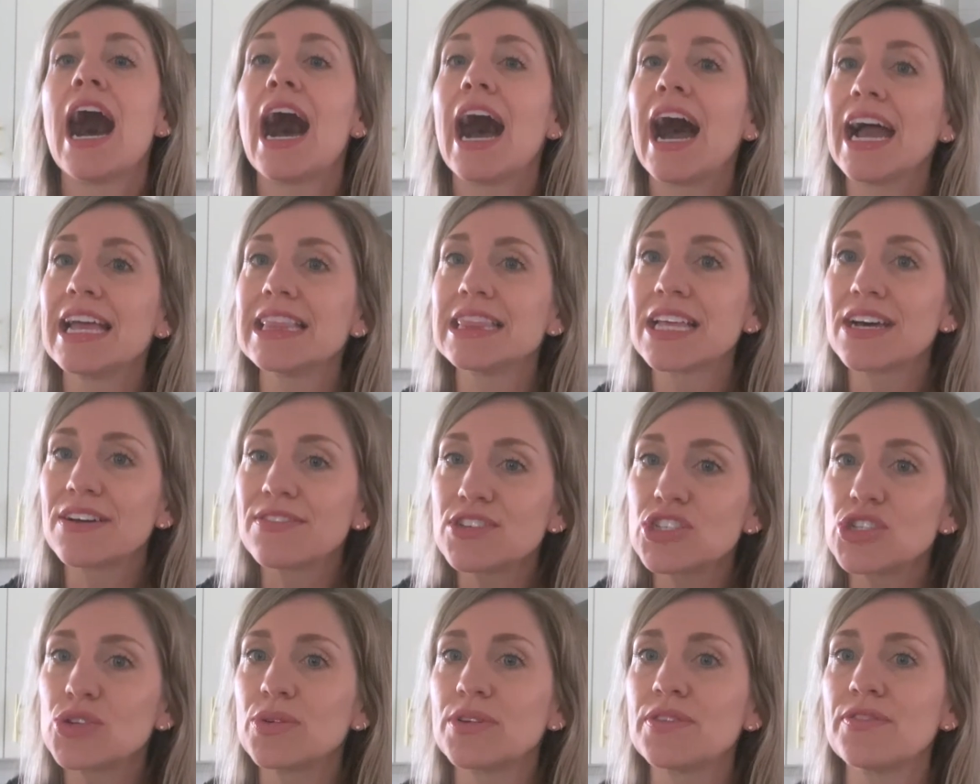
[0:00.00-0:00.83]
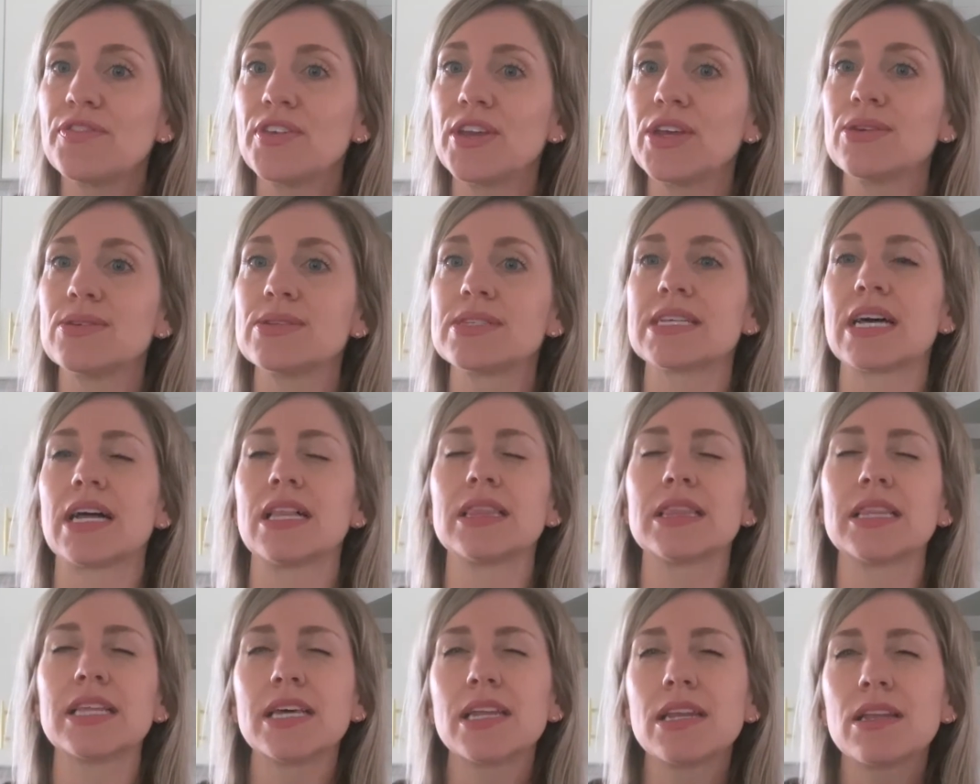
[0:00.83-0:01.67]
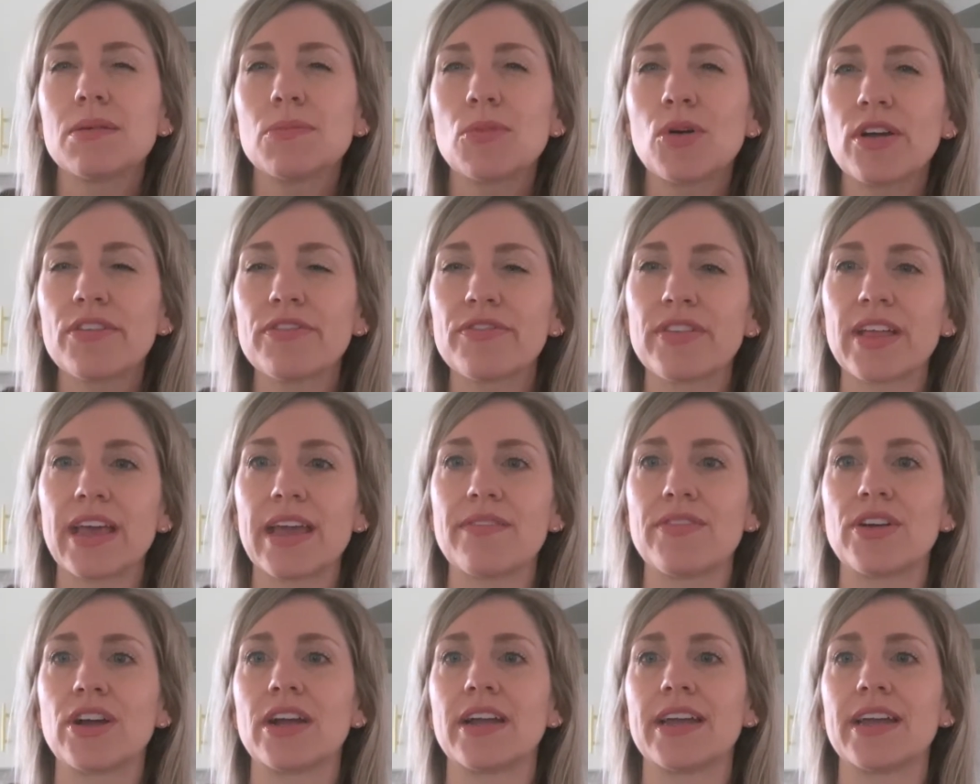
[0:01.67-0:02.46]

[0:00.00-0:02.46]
I love to infuse a little more flavor